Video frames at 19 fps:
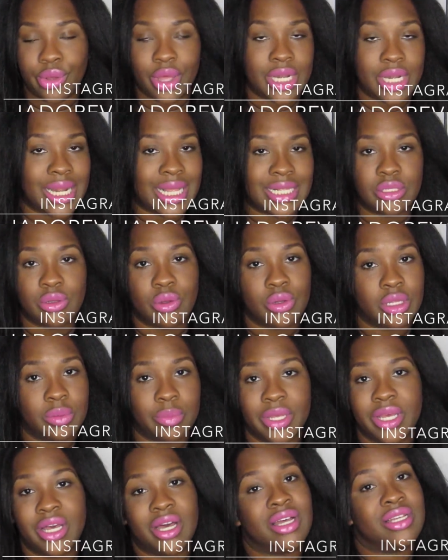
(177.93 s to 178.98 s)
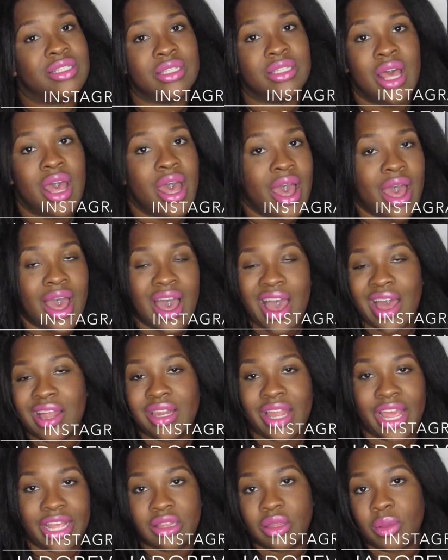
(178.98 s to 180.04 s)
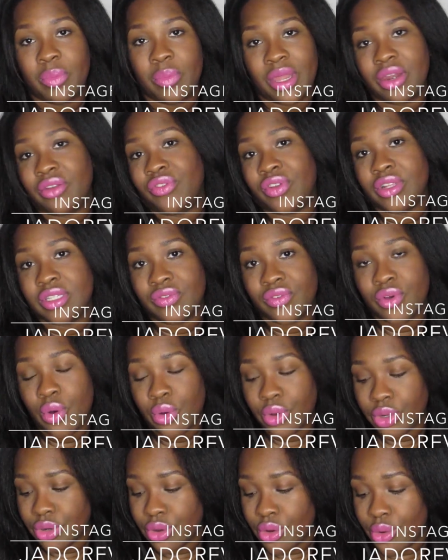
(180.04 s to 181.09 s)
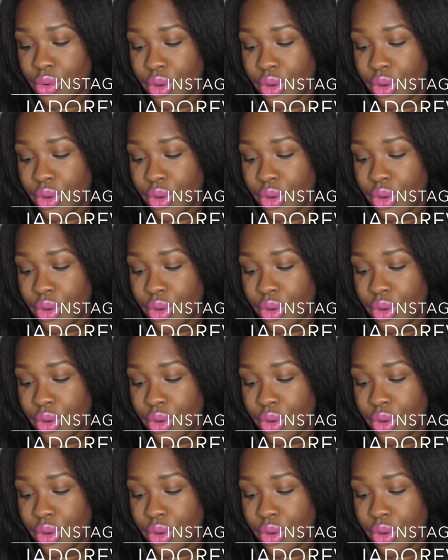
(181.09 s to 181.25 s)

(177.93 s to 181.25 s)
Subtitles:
and that's only because I like the benefits of coconut